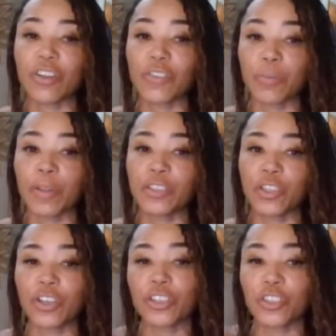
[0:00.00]
of your blood
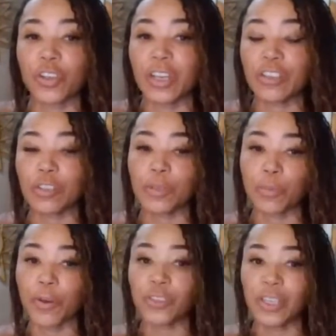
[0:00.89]
sugar because you're eating too
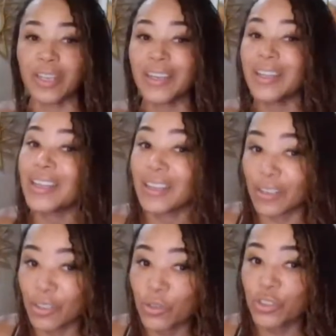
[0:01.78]
much protein.
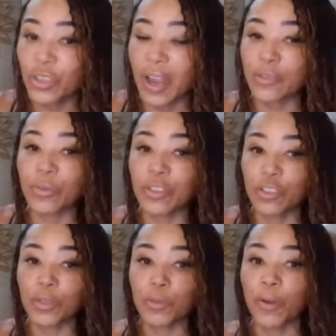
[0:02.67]
And I've told you guys, when you eat
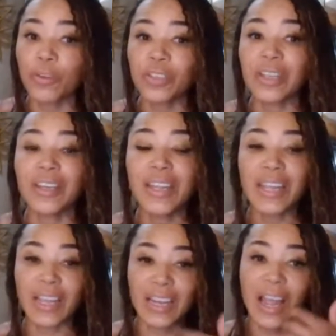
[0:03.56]
too much protein,
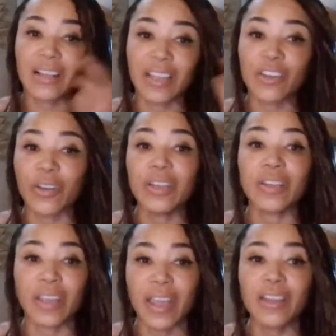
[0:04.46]
it can act like you're
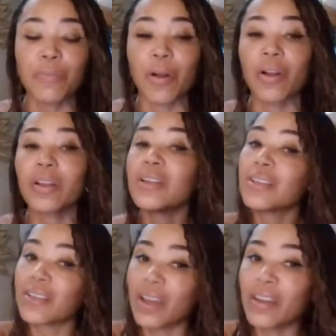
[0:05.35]
eating a candy bar.
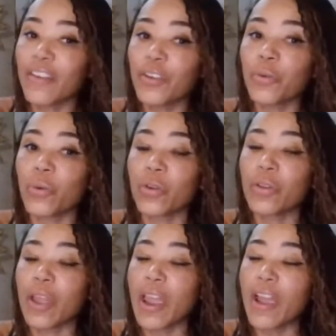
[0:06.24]
Not in
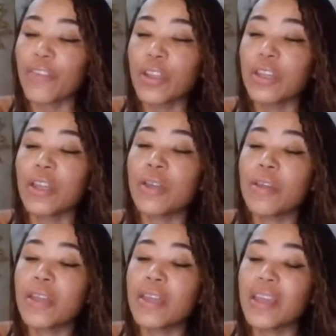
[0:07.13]
every
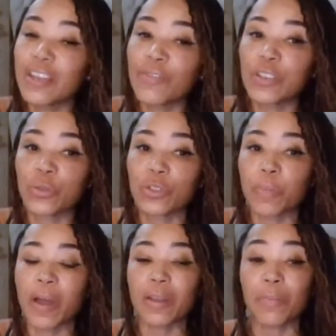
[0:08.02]
individual's
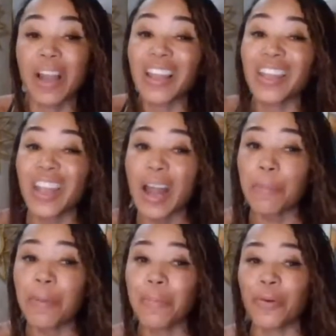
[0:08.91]
body, but a lot
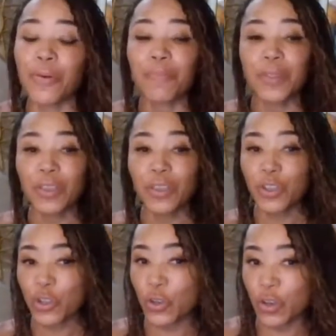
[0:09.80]
of people
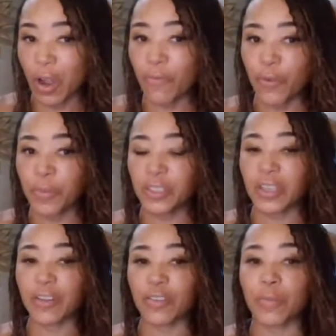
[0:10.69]
who come from the
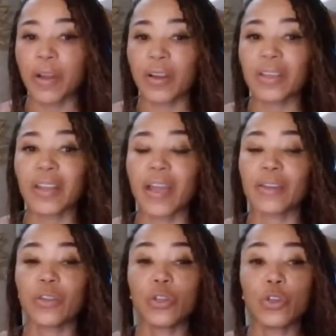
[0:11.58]
standard American
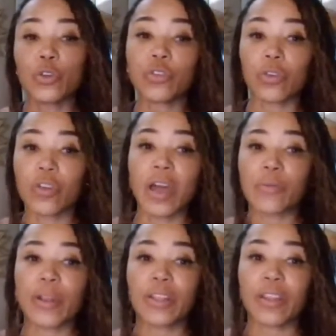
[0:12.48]
diet who don't know how
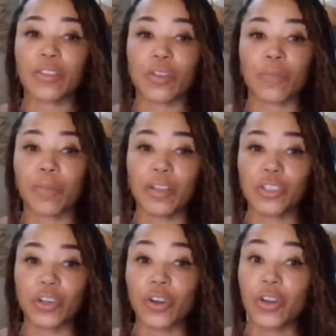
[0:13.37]
to regulate their blood
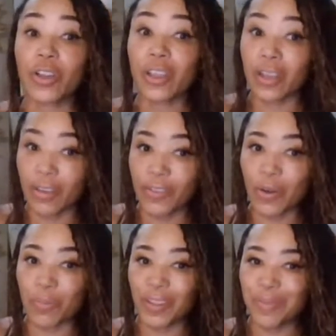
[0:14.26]
sugar. And if you
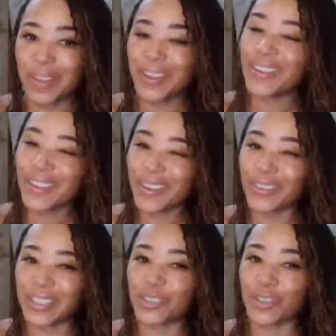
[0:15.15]
don't believe me, go
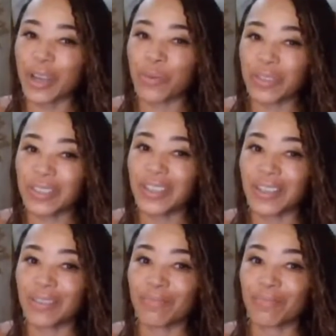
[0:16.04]
test your A1C.